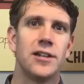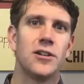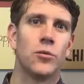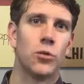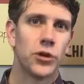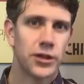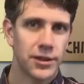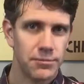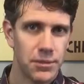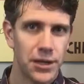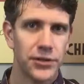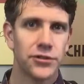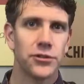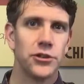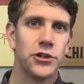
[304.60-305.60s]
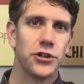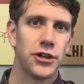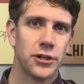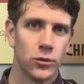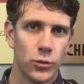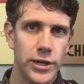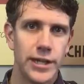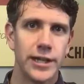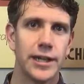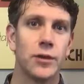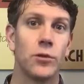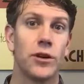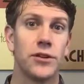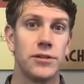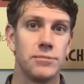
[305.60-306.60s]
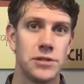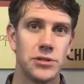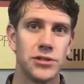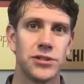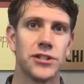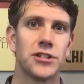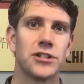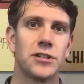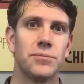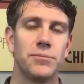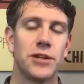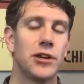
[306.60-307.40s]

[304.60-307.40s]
work a muscle, you're going to weaken it, while the immune system